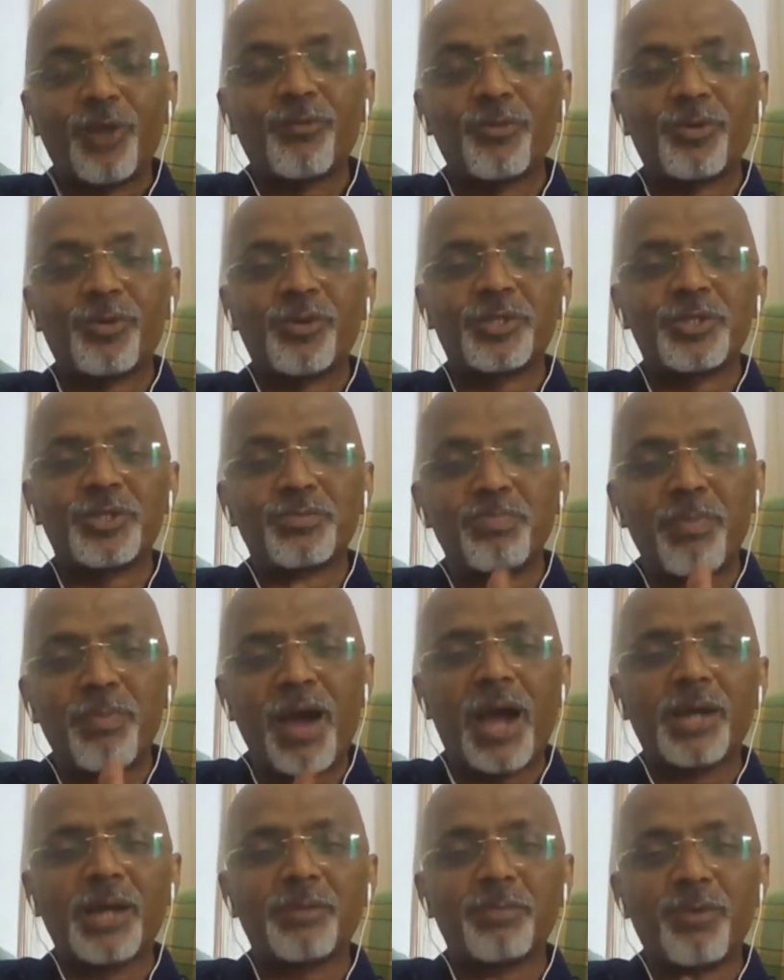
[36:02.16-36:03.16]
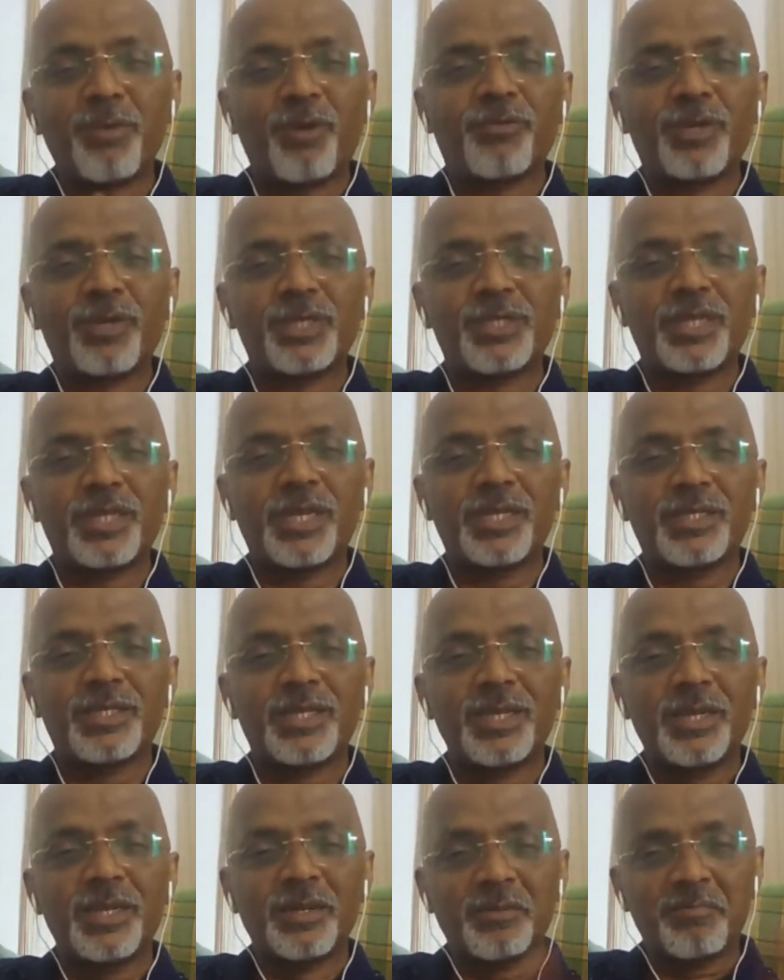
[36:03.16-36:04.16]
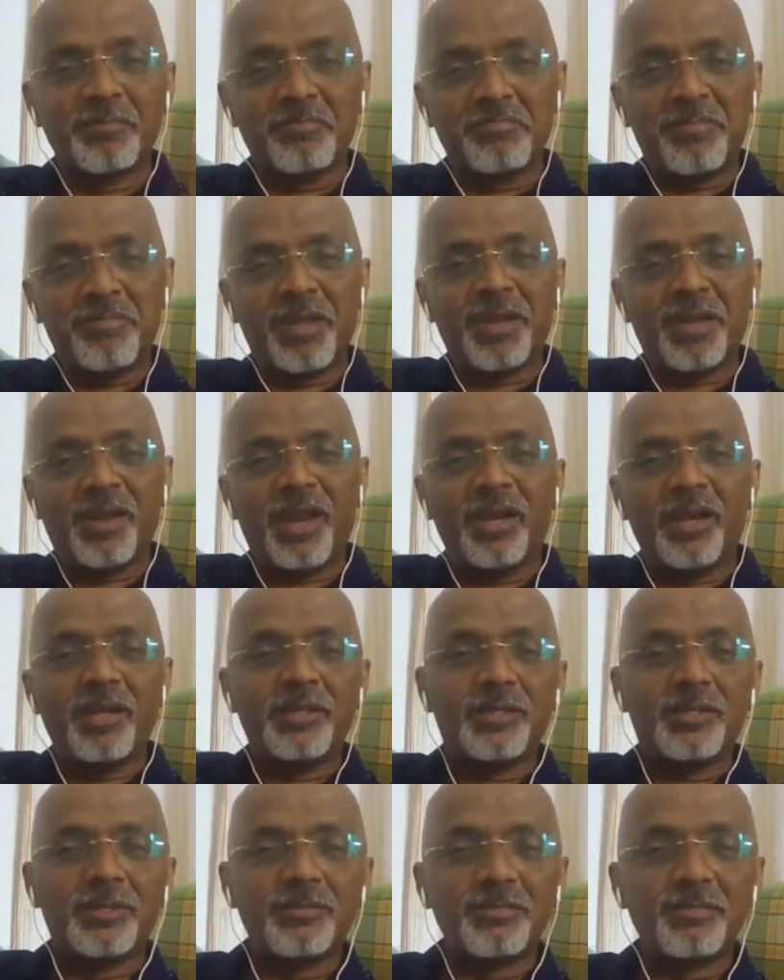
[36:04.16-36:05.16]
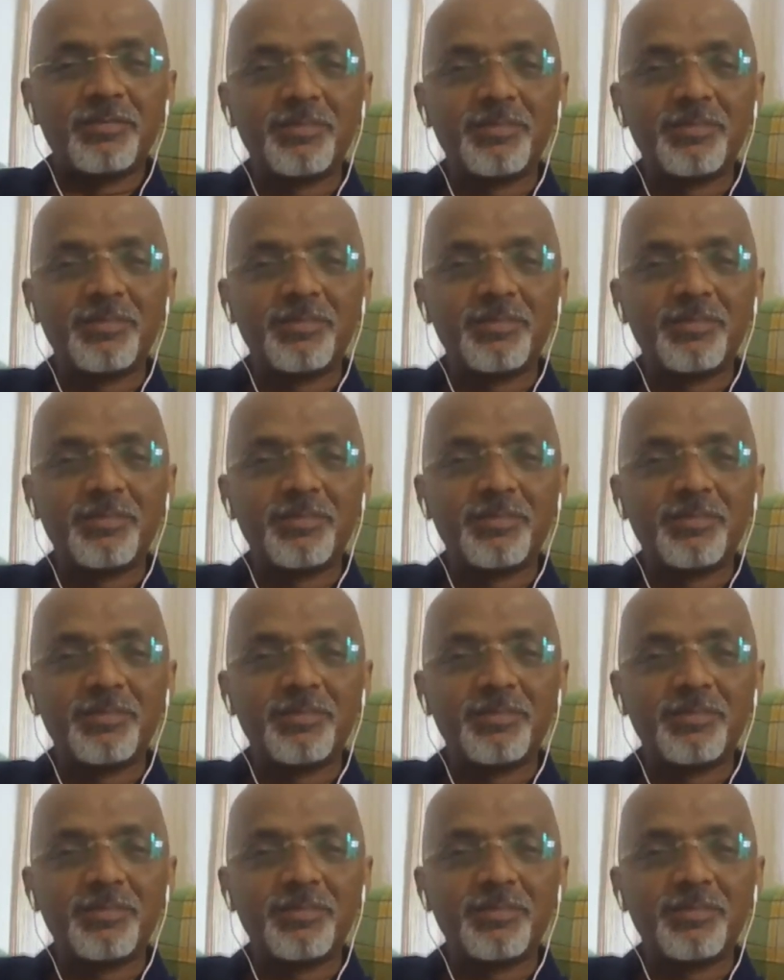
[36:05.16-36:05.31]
of smart professionals being ladies.